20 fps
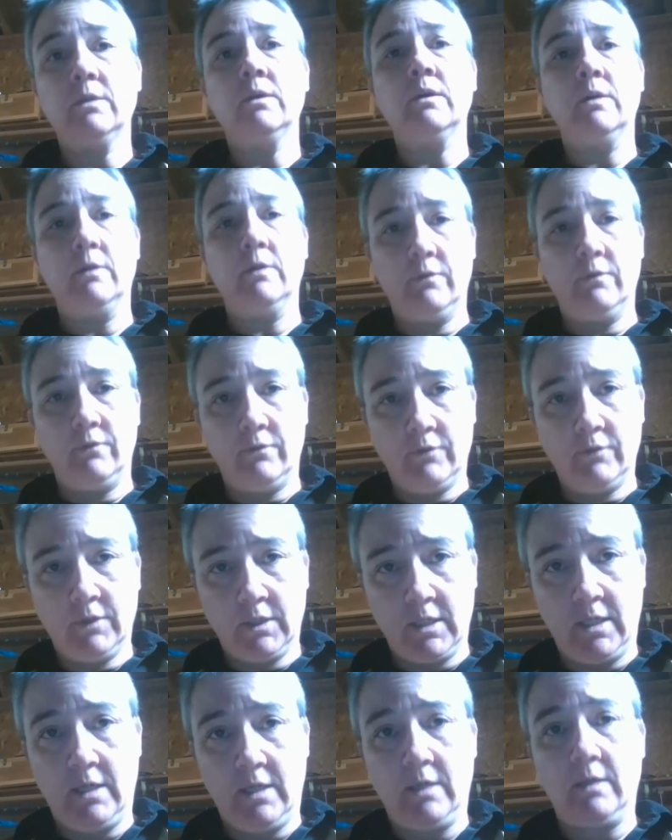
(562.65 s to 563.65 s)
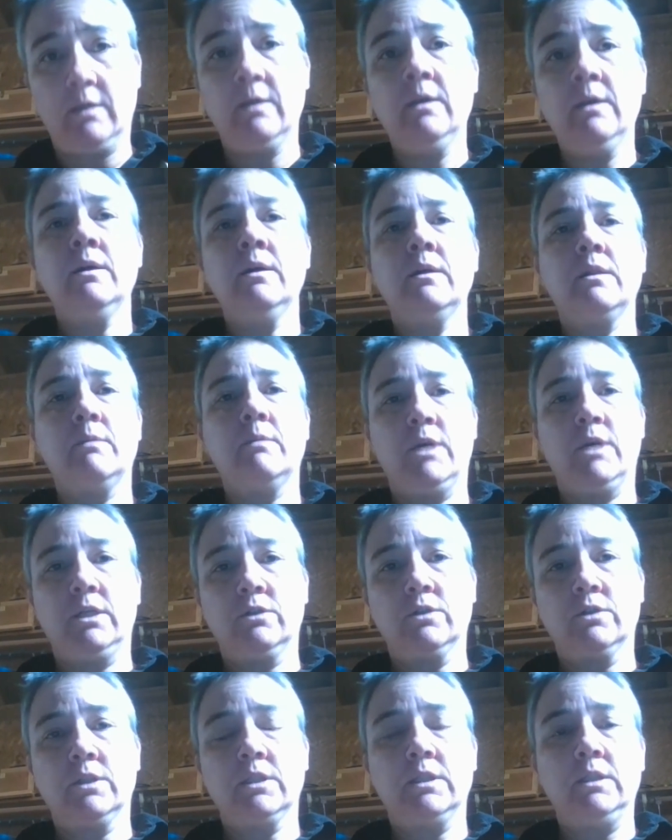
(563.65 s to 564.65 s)
of saying the
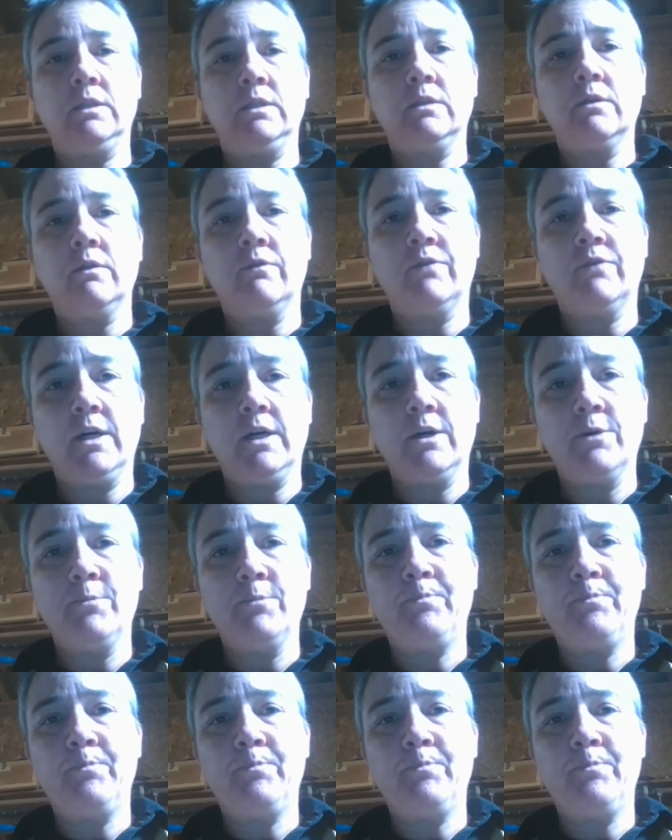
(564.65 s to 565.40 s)
mantras and into the fire.